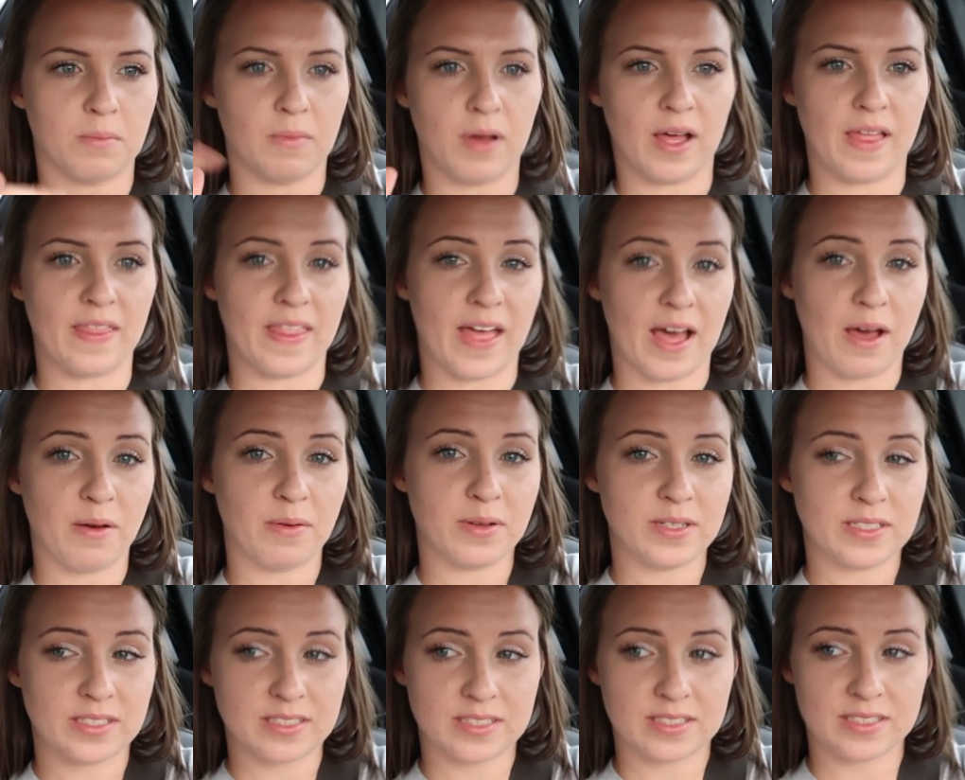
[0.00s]
But that
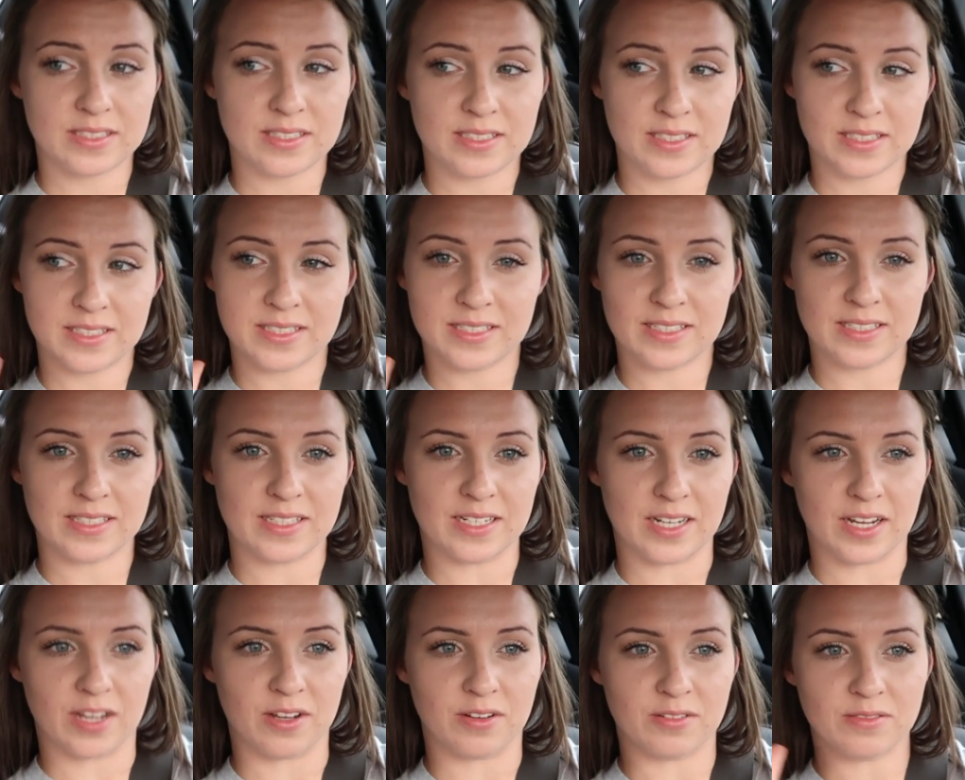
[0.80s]
was,
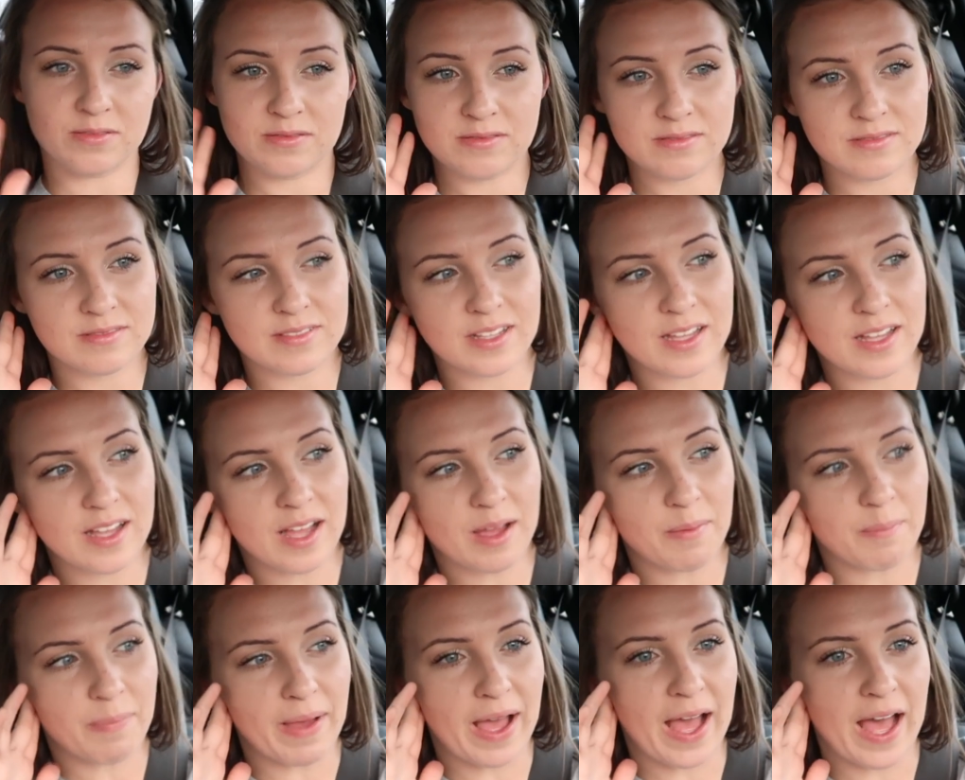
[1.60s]
you know,
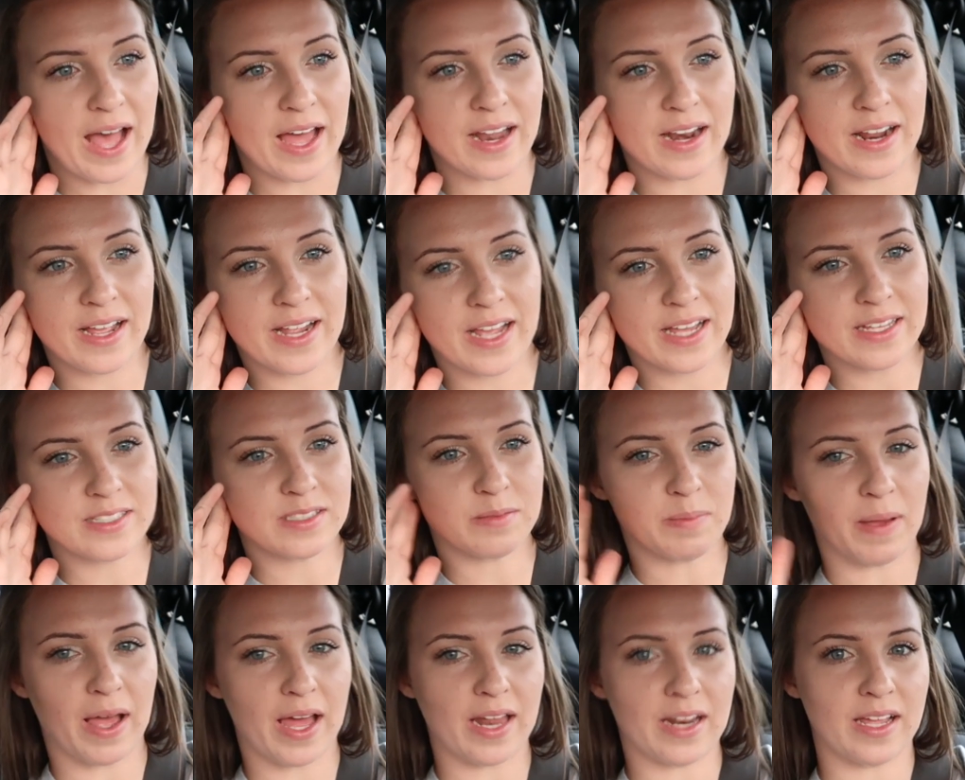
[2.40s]
bad. I guess
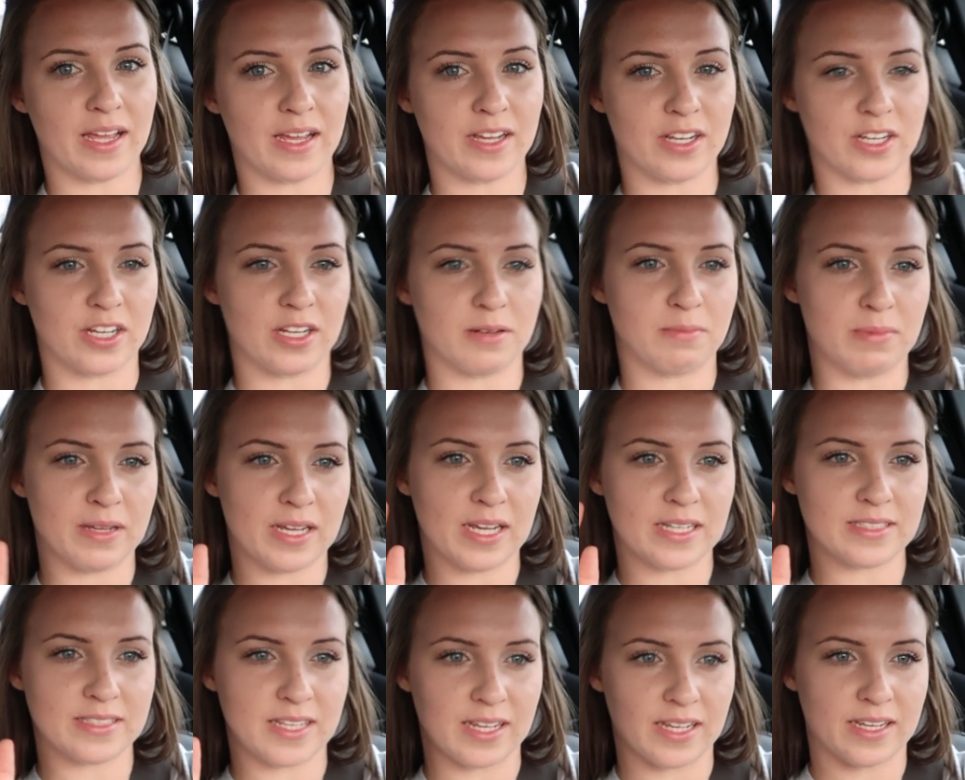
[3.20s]
bad and good,
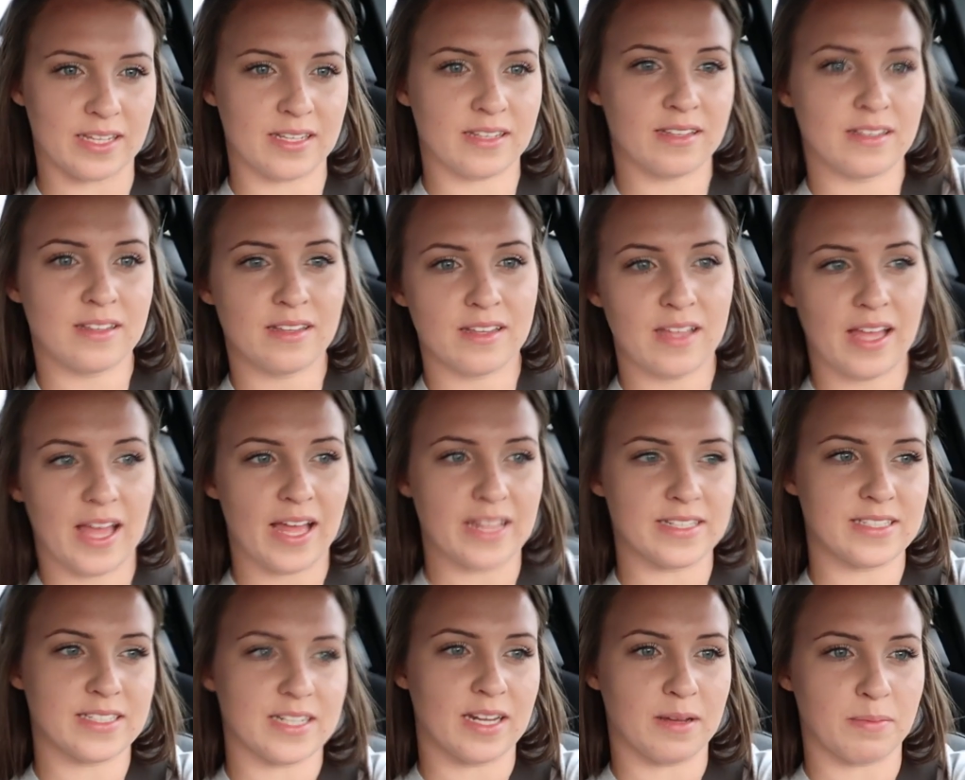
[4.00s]
because I
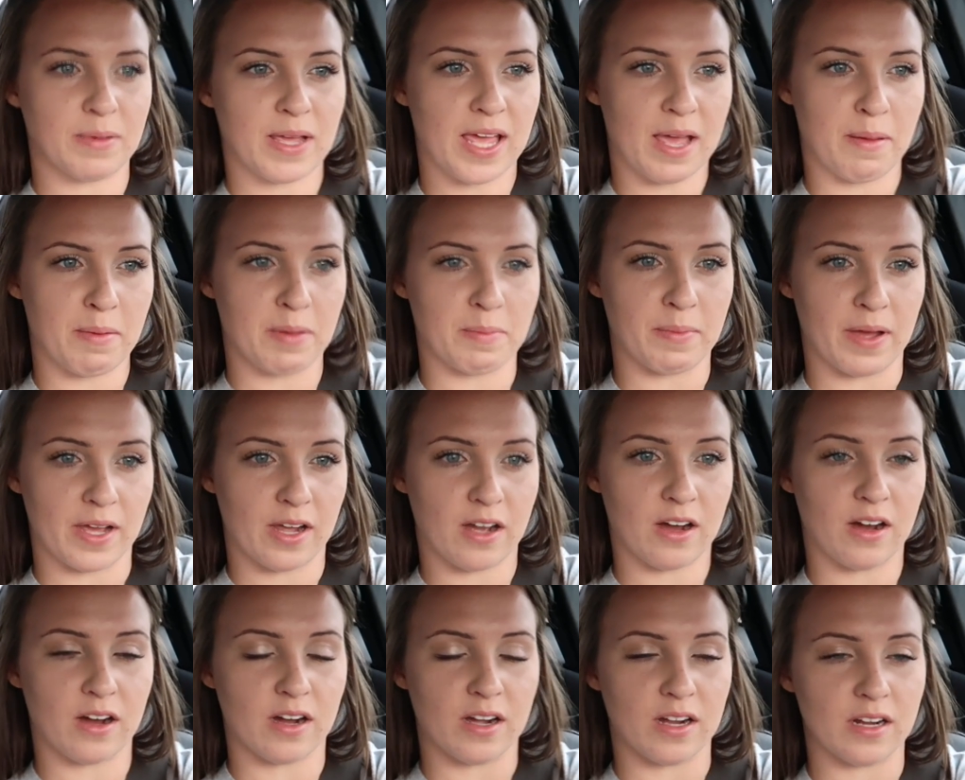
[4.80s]
ended up camming my
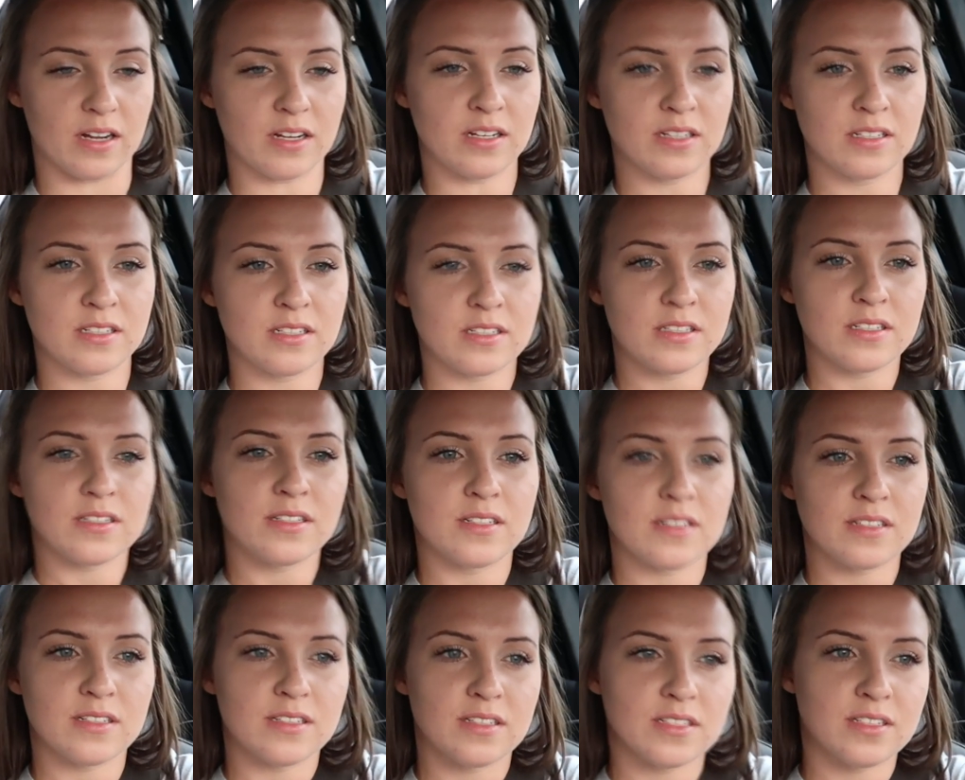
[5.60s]
car.
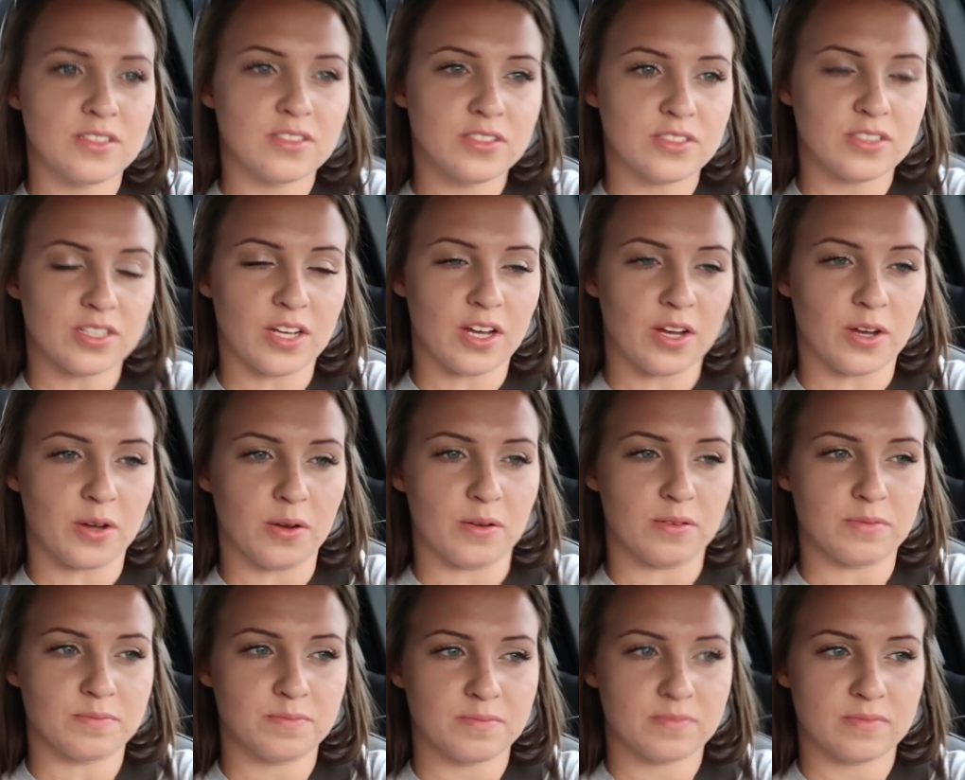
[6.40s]

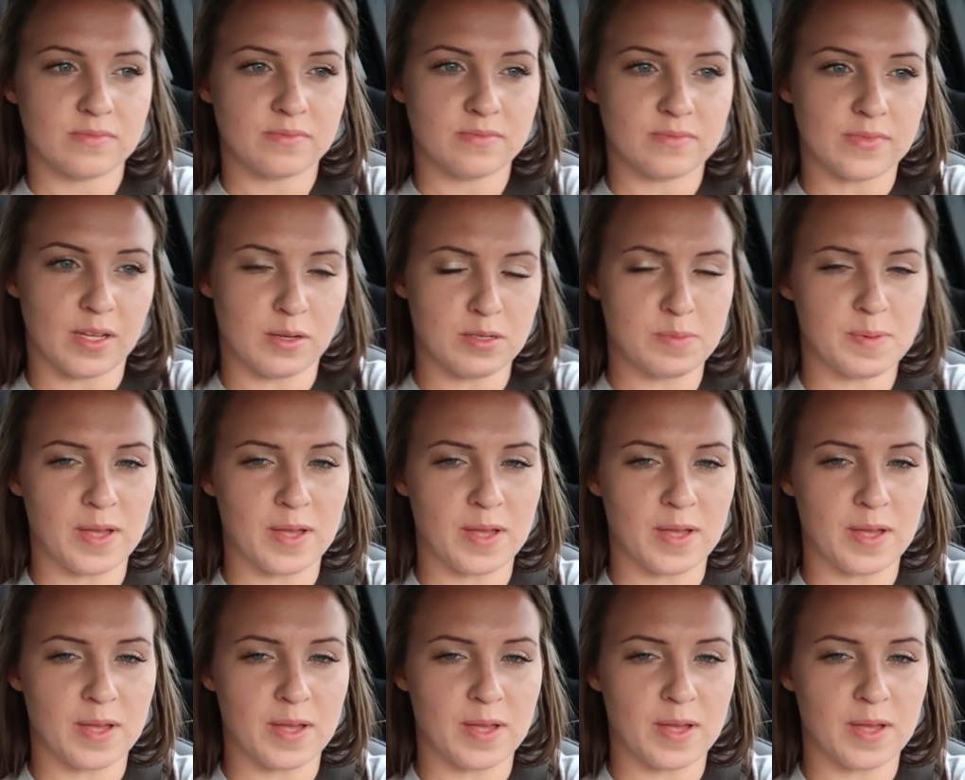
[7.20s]
So that